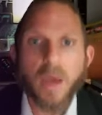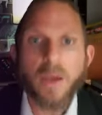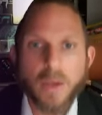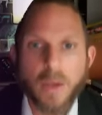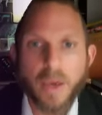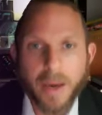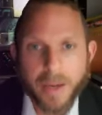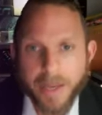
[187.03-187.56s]

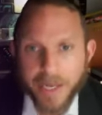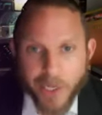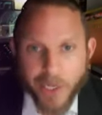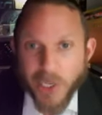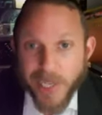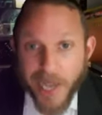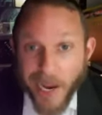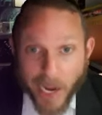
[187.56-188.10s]
you're just
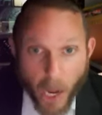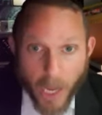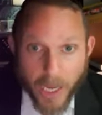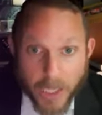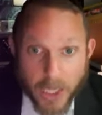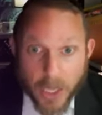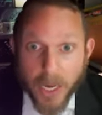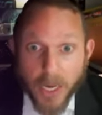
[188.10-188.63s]
saying
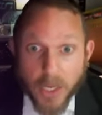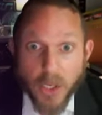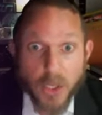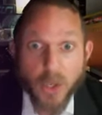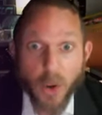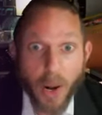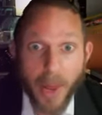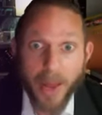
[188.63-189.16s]
nice things
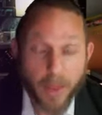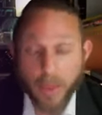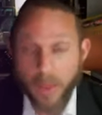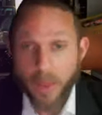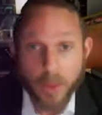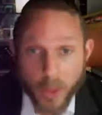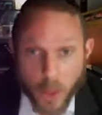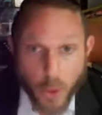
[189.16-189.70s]
to like
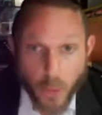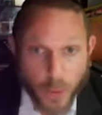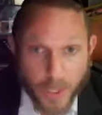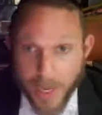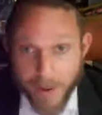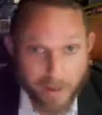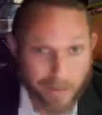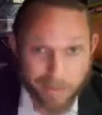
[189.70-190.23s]
the Jews
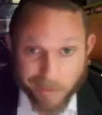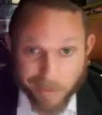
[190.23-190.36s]
that